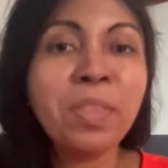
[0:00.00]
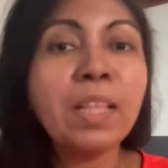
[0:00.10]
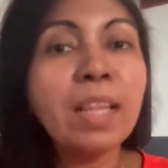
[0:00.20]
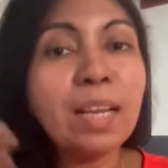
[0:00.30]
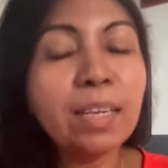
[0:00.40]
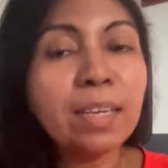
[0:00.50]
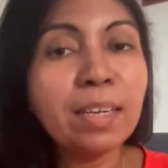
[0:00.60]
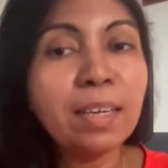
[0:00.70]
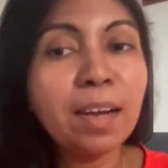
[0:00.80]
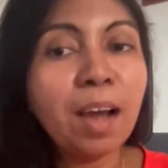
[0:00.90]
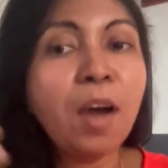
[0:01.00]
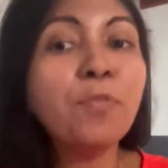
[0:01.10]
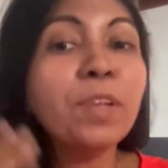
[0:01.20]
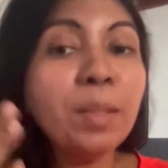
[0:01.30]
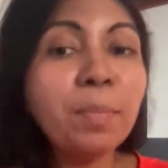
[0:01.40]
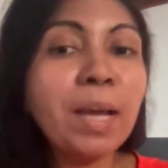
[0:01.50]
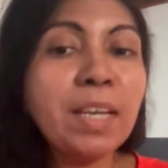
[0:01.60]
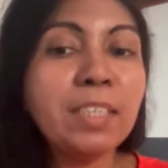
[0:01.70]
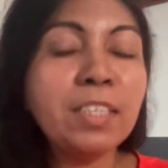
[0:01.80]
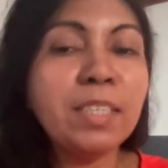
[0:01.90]
Then after the
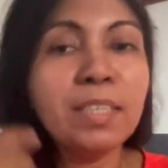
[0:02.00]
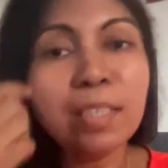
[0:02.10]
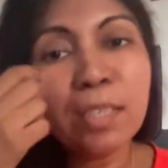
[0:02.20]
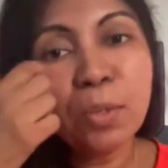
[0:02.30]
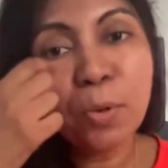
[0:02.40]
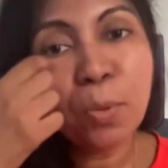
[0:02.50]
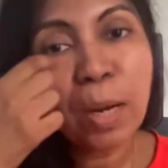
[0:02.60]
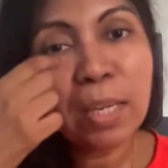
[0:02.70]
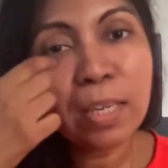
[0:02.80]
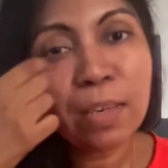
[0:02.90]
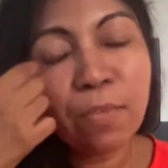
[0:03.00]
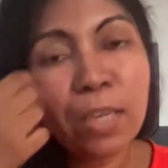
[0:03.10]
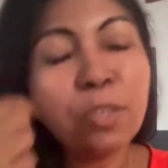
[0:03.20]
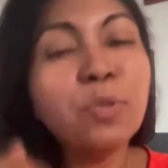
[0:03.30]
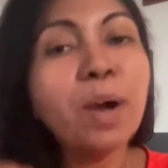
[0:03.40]
marriage, she doesn't know what to